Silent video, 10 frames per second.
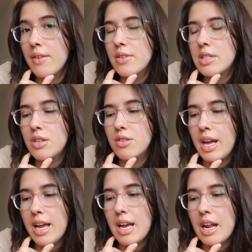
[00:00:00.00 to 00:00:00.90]
every single
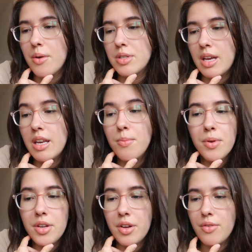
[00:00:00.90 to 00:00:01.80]
day and I was getting
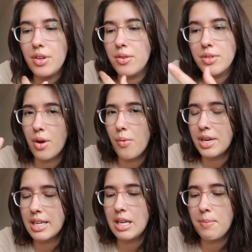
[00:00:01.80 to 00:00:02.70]
pretty good views, so I
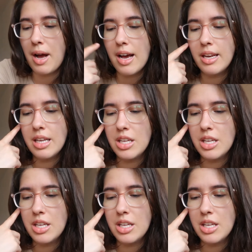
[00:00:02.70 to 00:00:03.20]
want to keep at it.